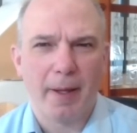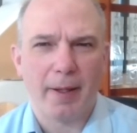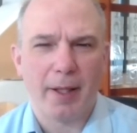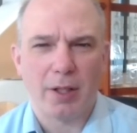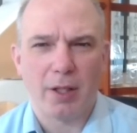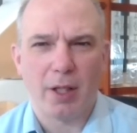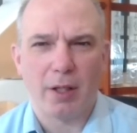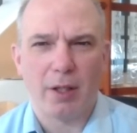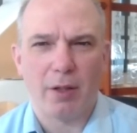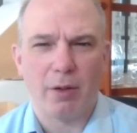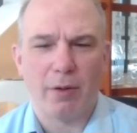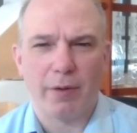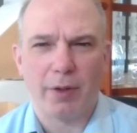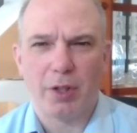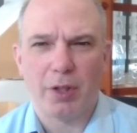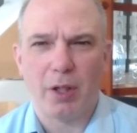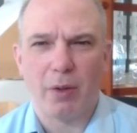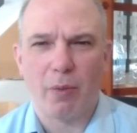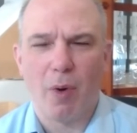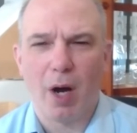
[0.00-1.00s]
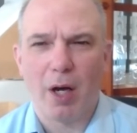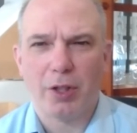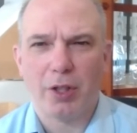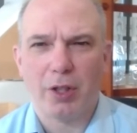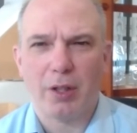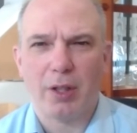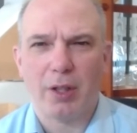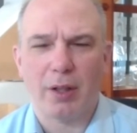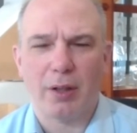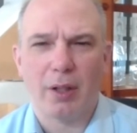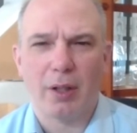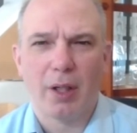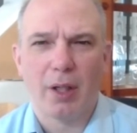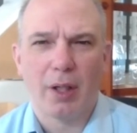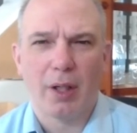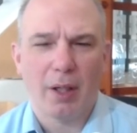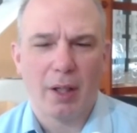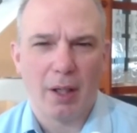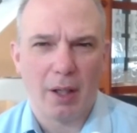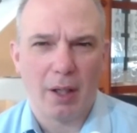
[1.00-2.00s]
That's at the University of Washington
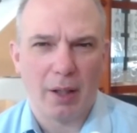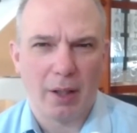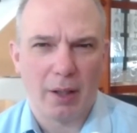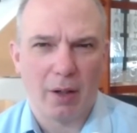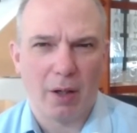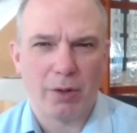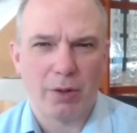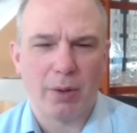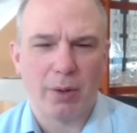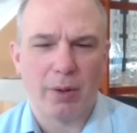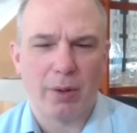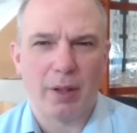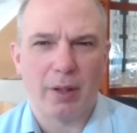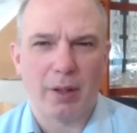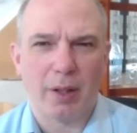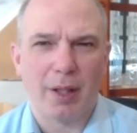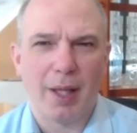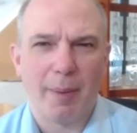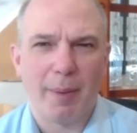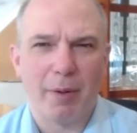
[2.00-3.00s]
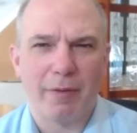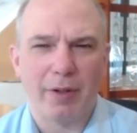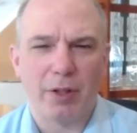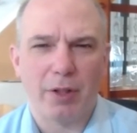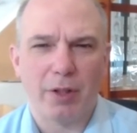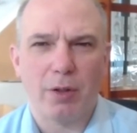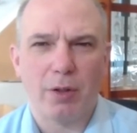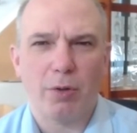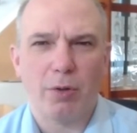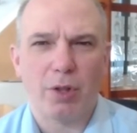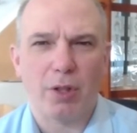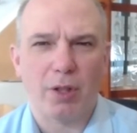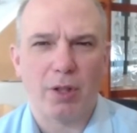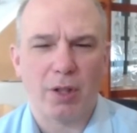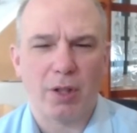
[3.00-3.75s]
and also at other collaborative institutions.